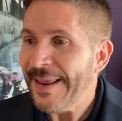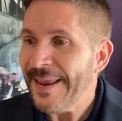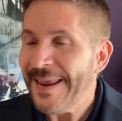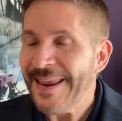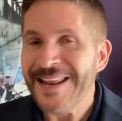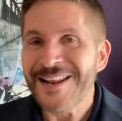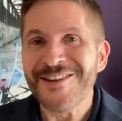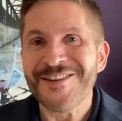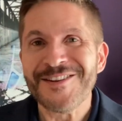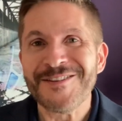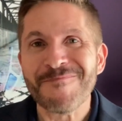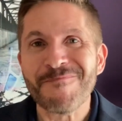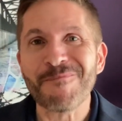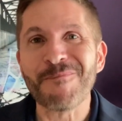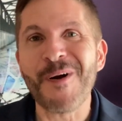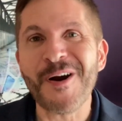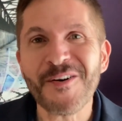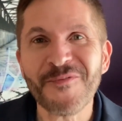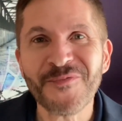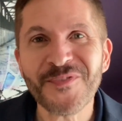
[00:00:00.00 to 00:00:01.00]
in
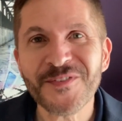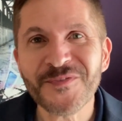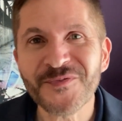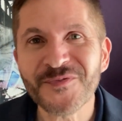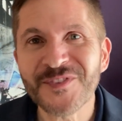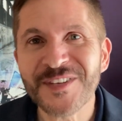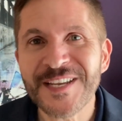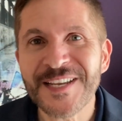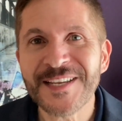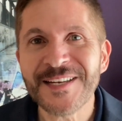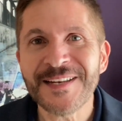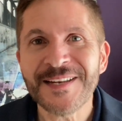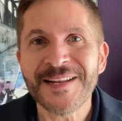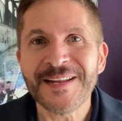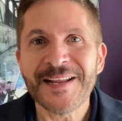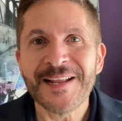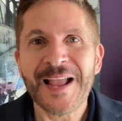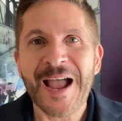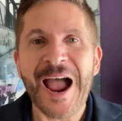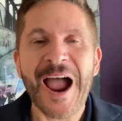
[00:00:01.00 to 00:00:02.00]
part 15,
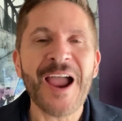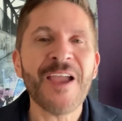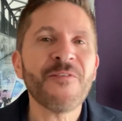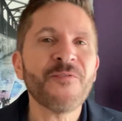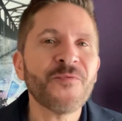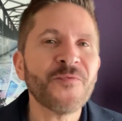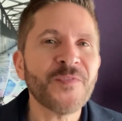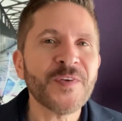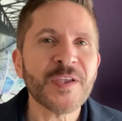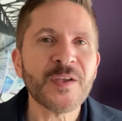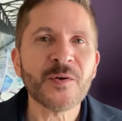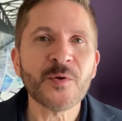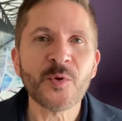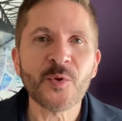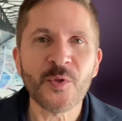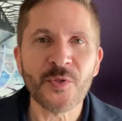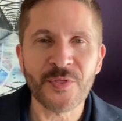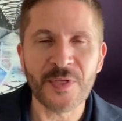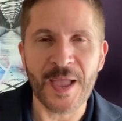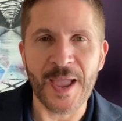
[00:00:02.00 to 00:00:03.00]
I
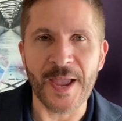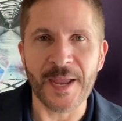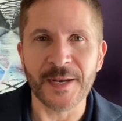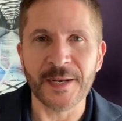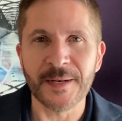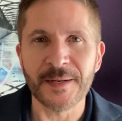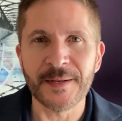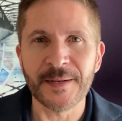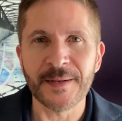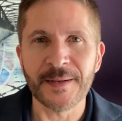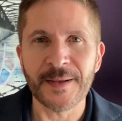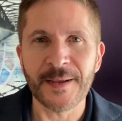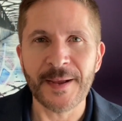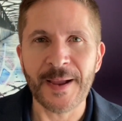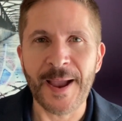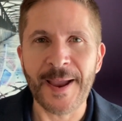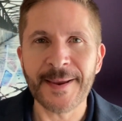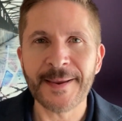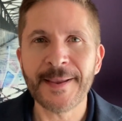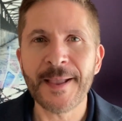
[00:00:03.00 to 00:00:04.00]
feel that
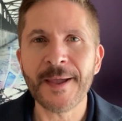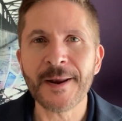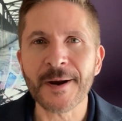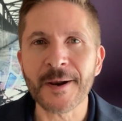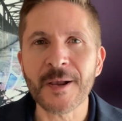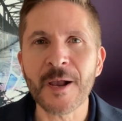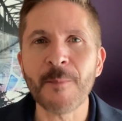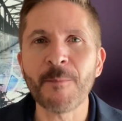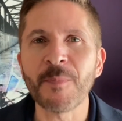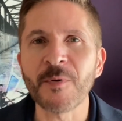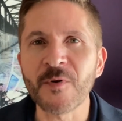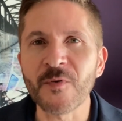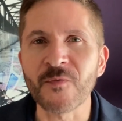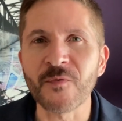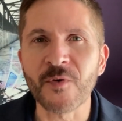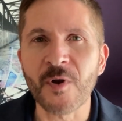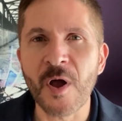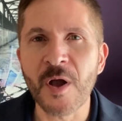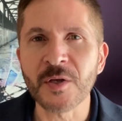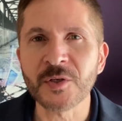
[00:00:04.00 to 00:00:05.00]
I got a couple of
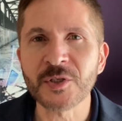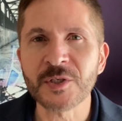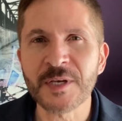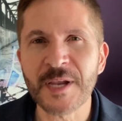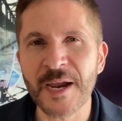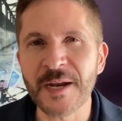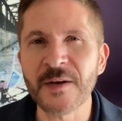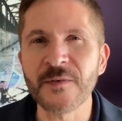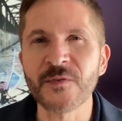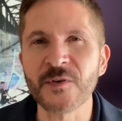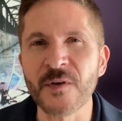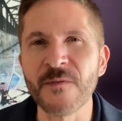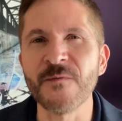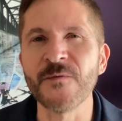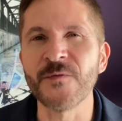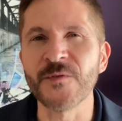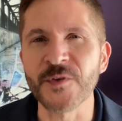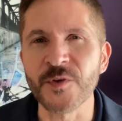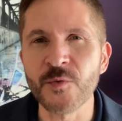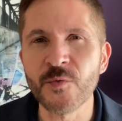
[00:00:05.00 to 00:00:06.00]
laws kind of
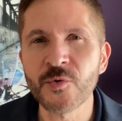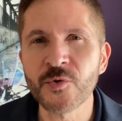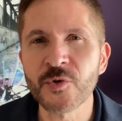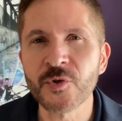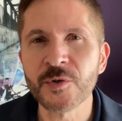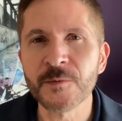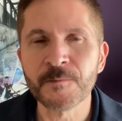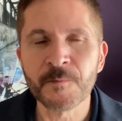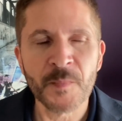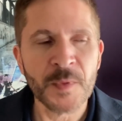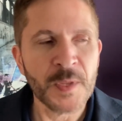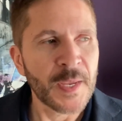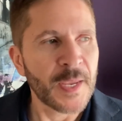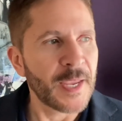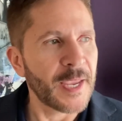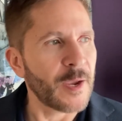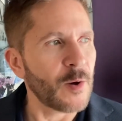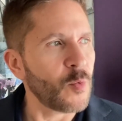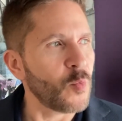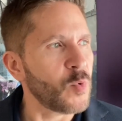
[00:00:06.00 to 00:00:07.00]
confused.
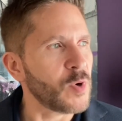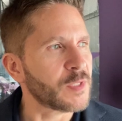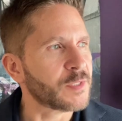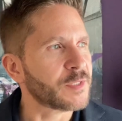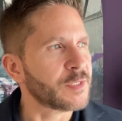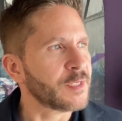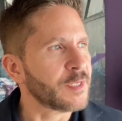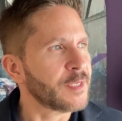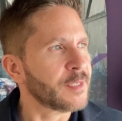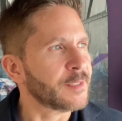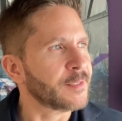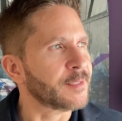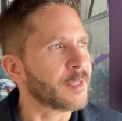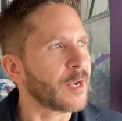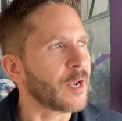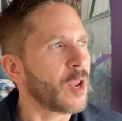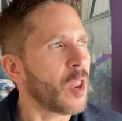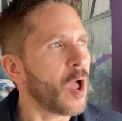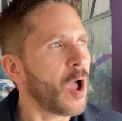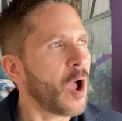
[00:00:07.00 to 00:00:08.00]
It was the
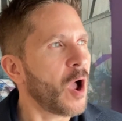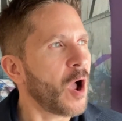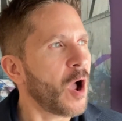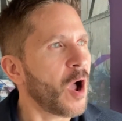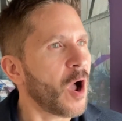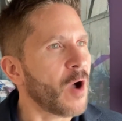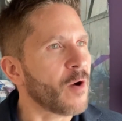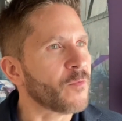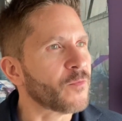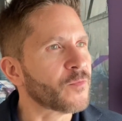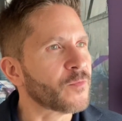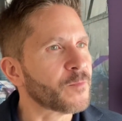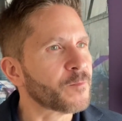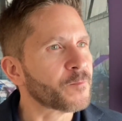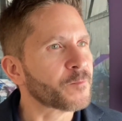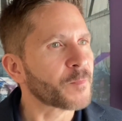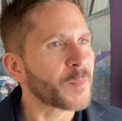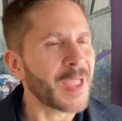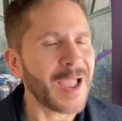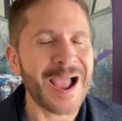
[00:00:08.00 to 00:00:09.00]
law of
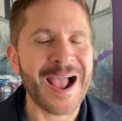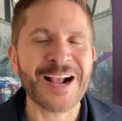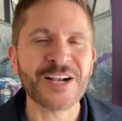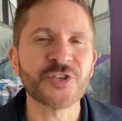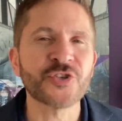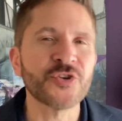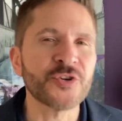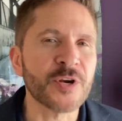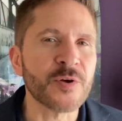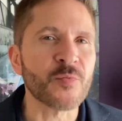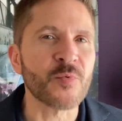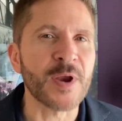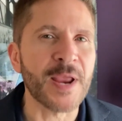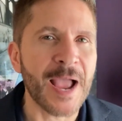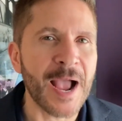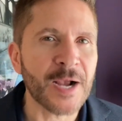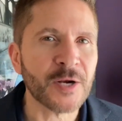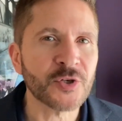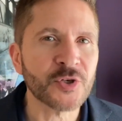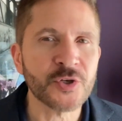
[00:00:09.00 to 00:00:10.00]
action and
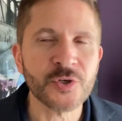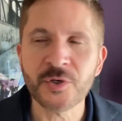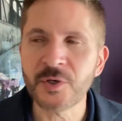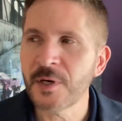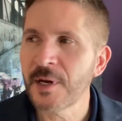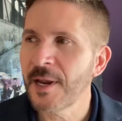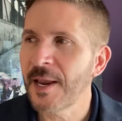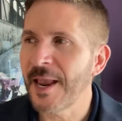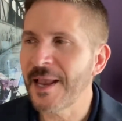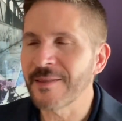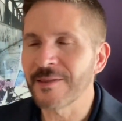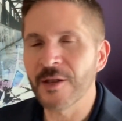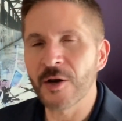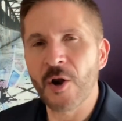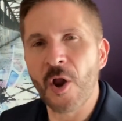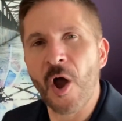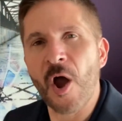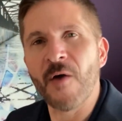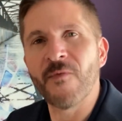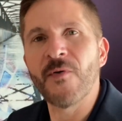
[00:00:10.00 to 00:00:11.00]
reaction and the
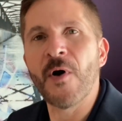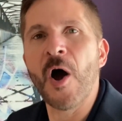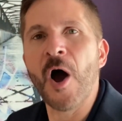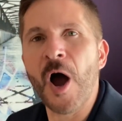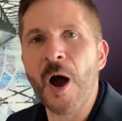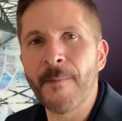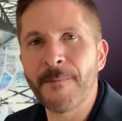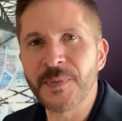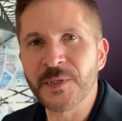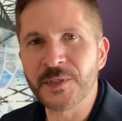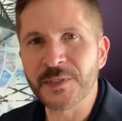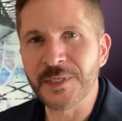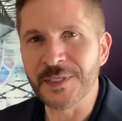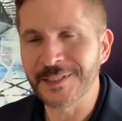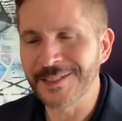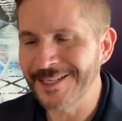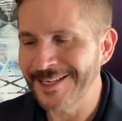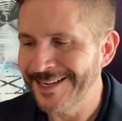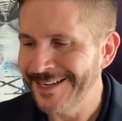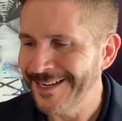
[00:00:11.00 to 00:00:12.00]
law of
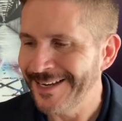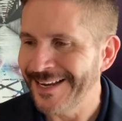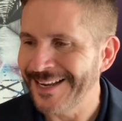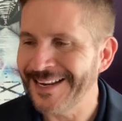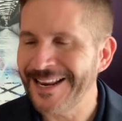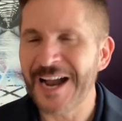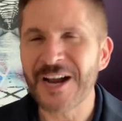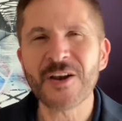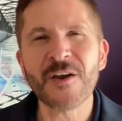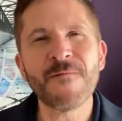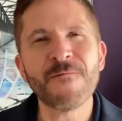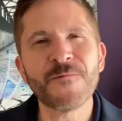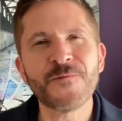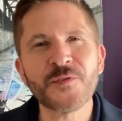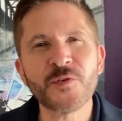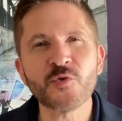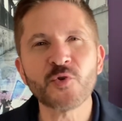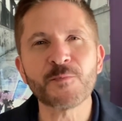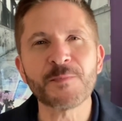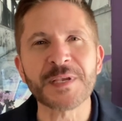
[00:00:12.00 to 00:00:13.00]
opposites. It got
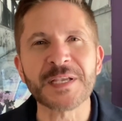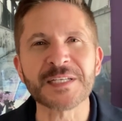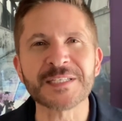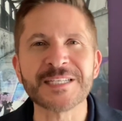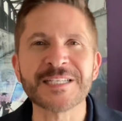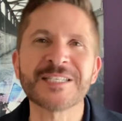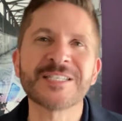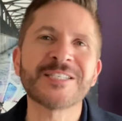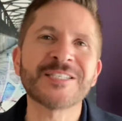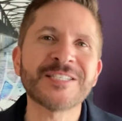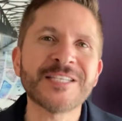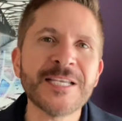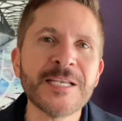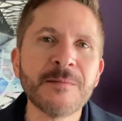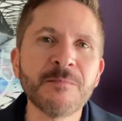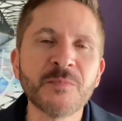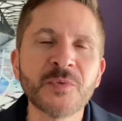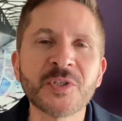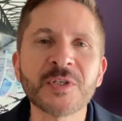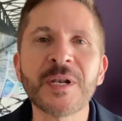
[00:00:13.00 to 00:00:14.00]
confused because it
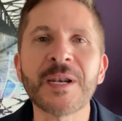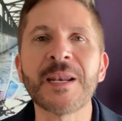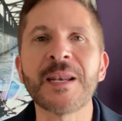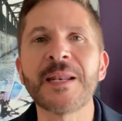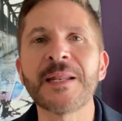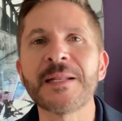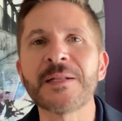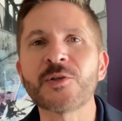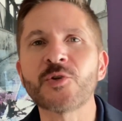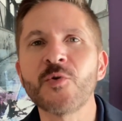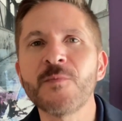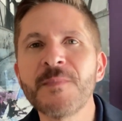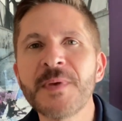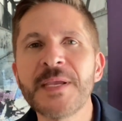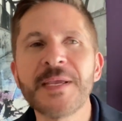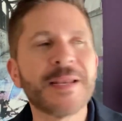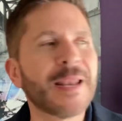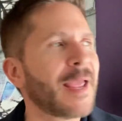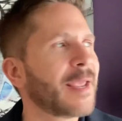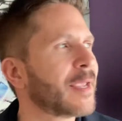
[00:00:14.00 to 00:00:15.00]
seemed to
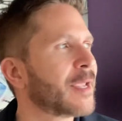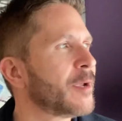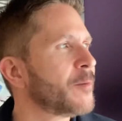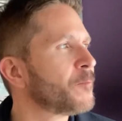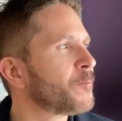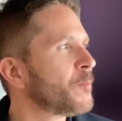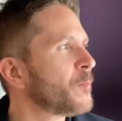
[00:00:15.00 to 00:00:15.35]
me like